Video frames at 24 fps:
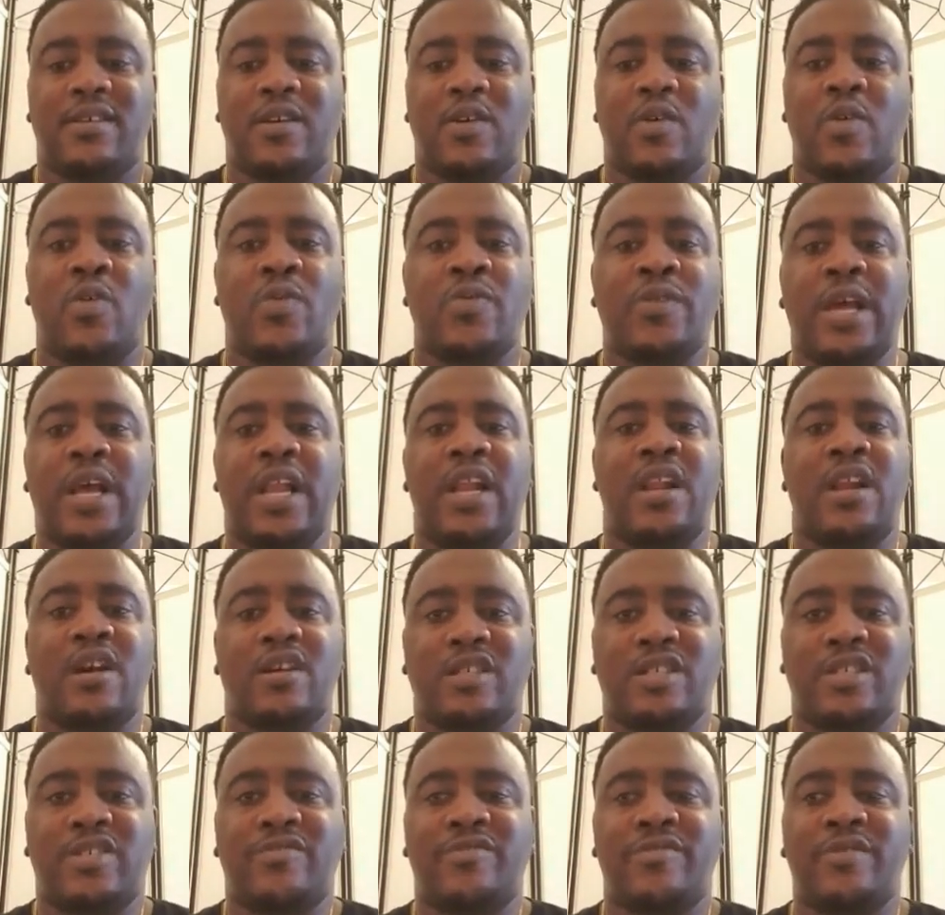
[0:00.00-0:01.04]
all that
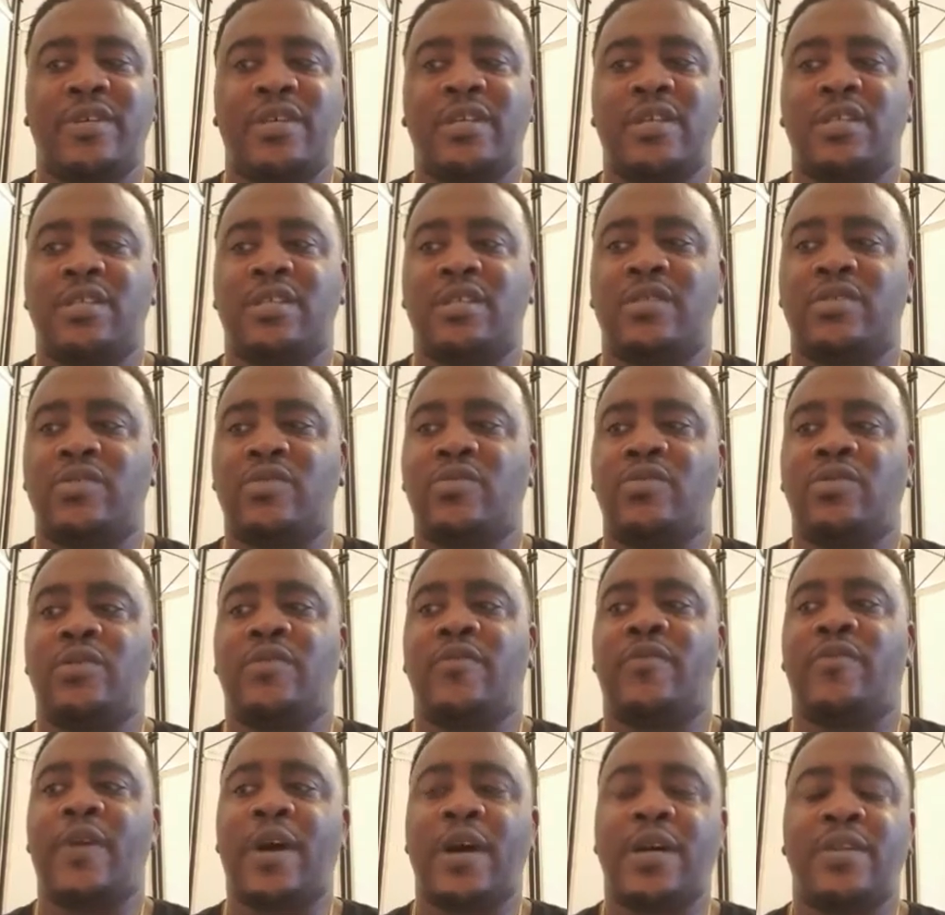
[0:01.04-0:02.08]
luxuries and all the
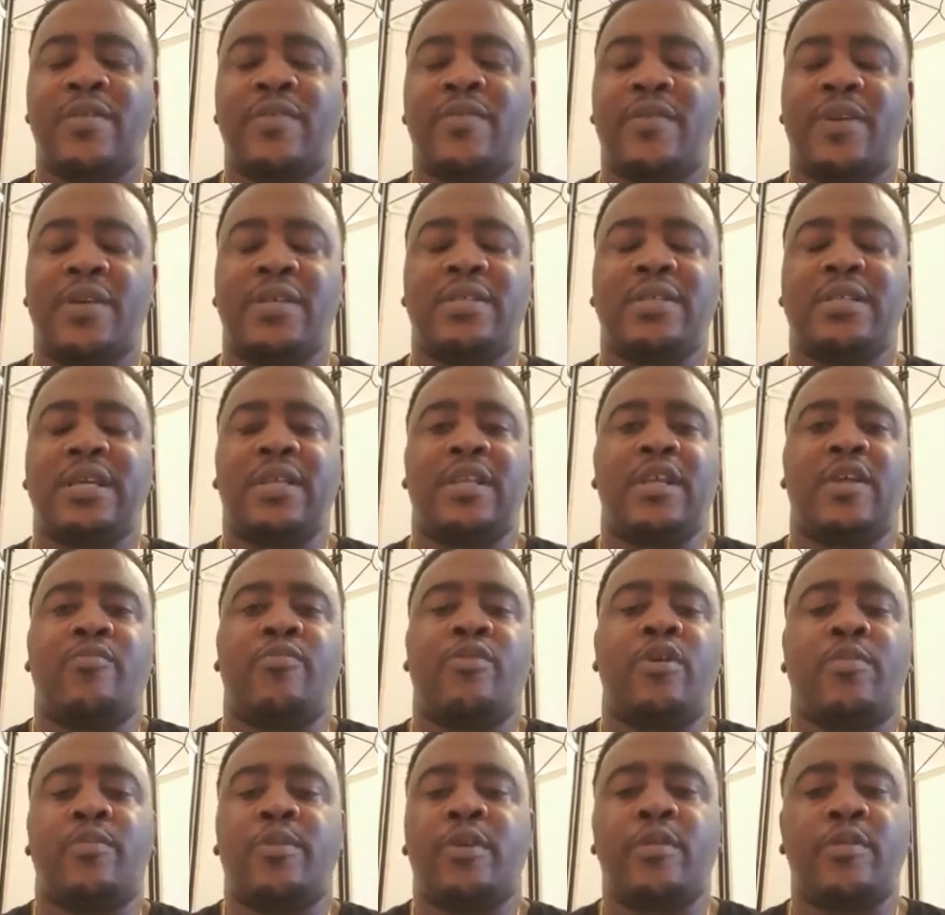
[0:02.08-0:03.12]
finer things that they
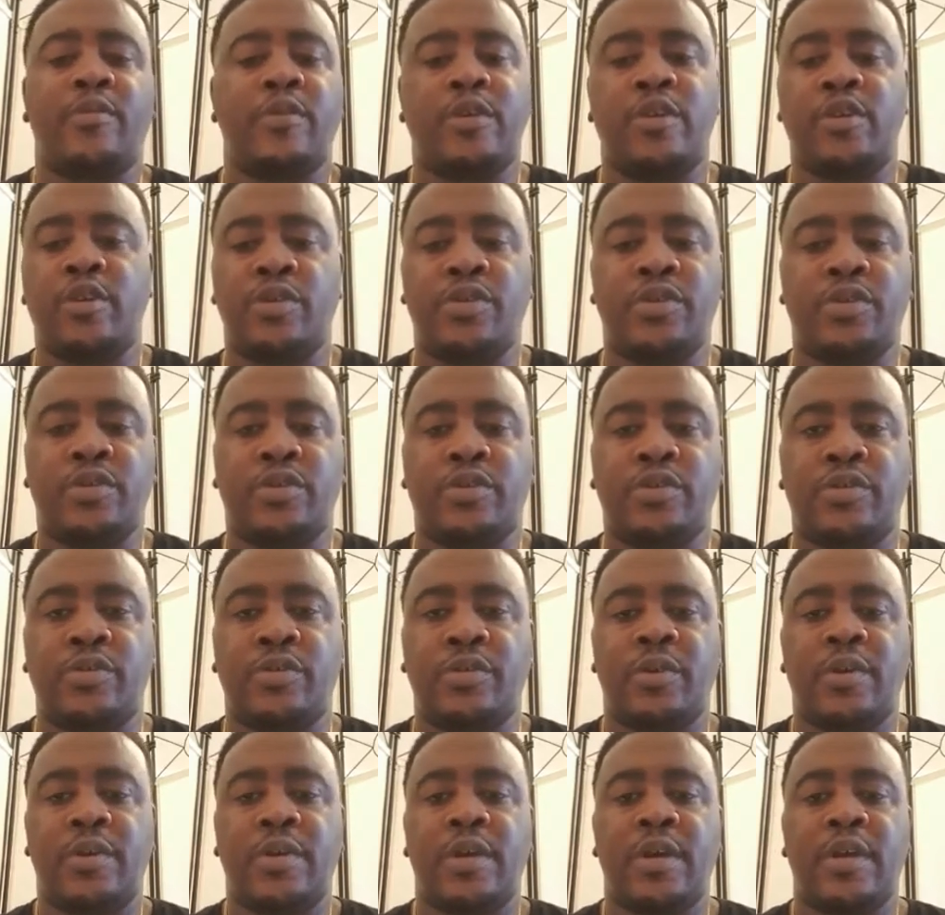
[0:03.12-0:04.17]
probably were used to,
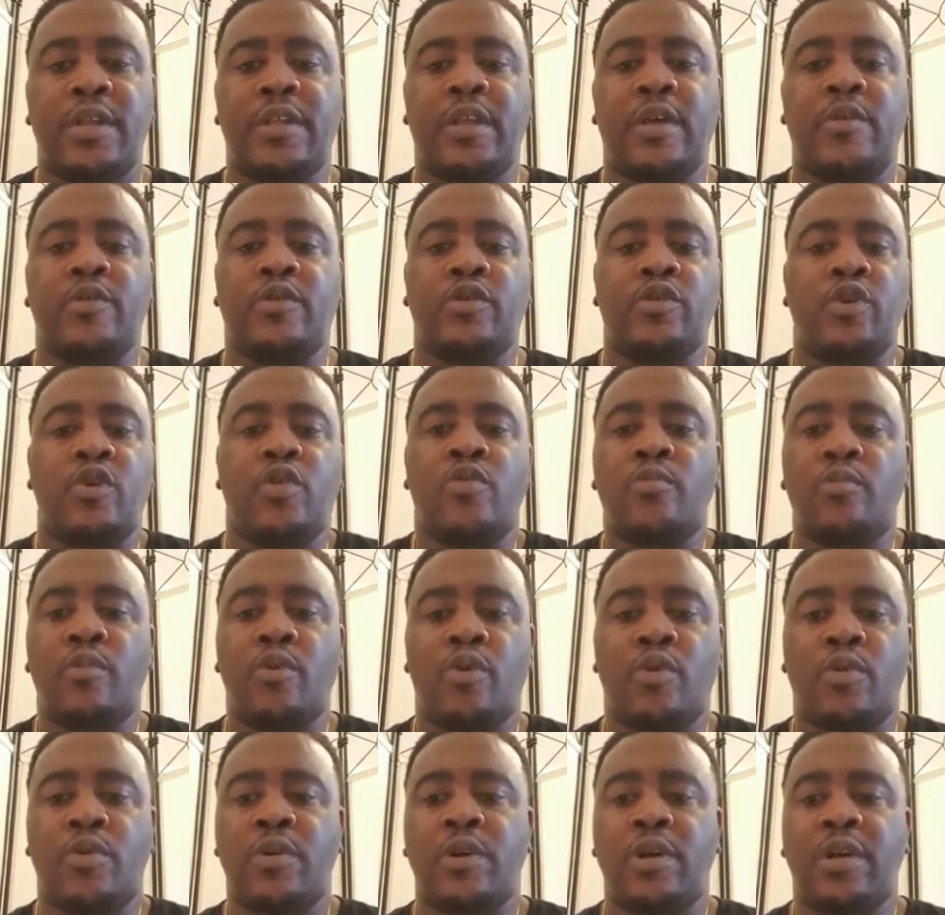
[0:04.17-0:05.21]
there was no
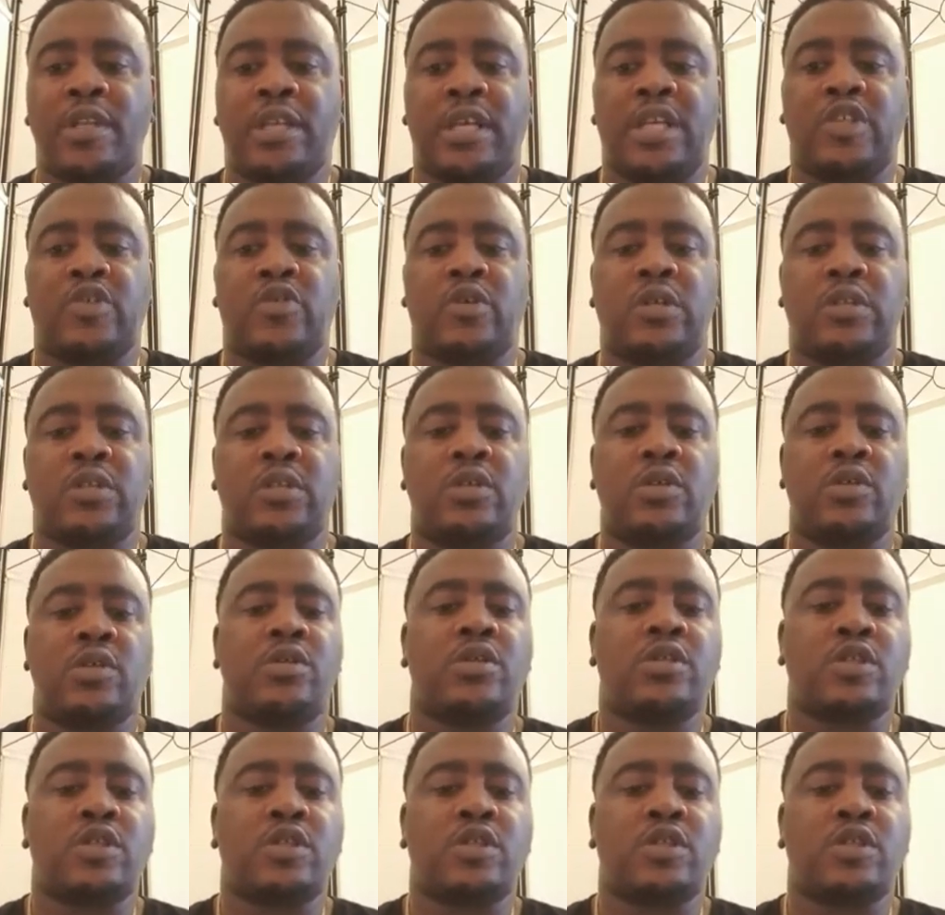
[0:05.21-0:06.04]
more. They trusted God